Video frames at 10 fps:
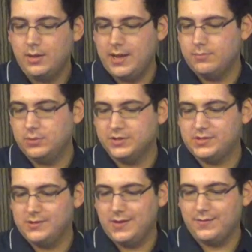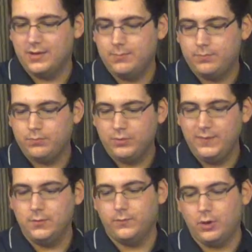And just as a
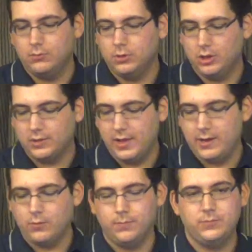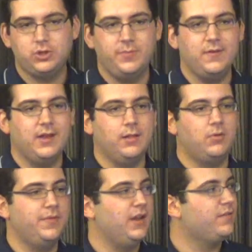preview of what it will look like, should be
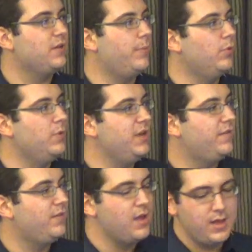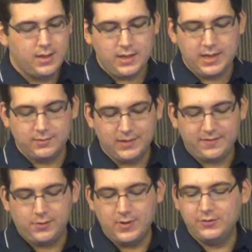available in the next couple of weeks. It
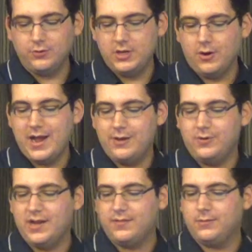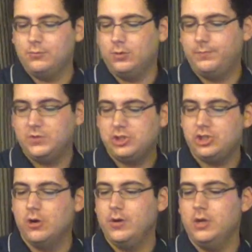lets you enter in your address, will
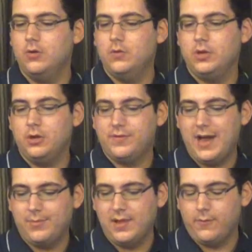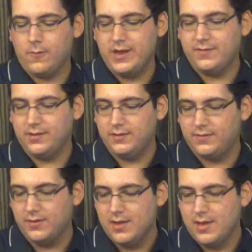show you your top level races,